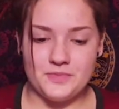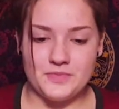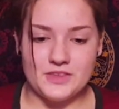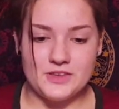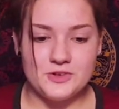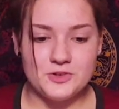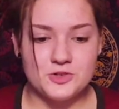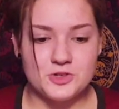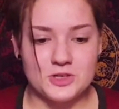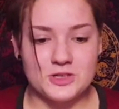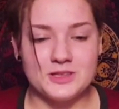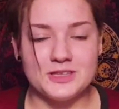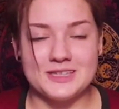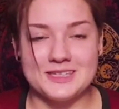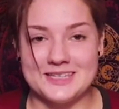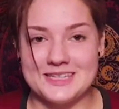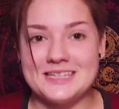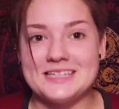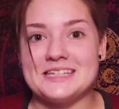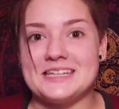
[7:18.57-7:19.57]
you should
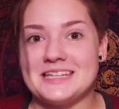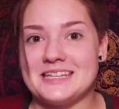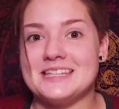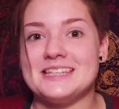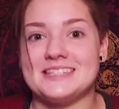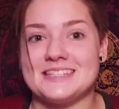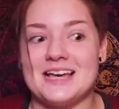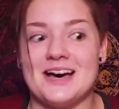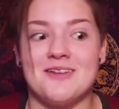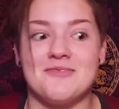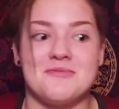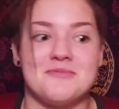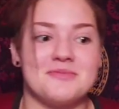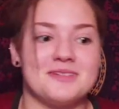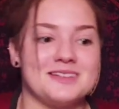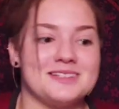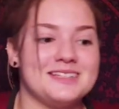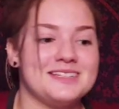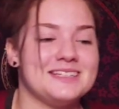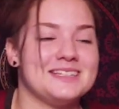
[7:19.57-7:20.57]
listen to this album
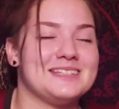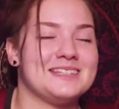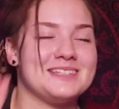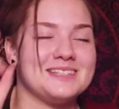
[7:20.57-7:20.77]
because this is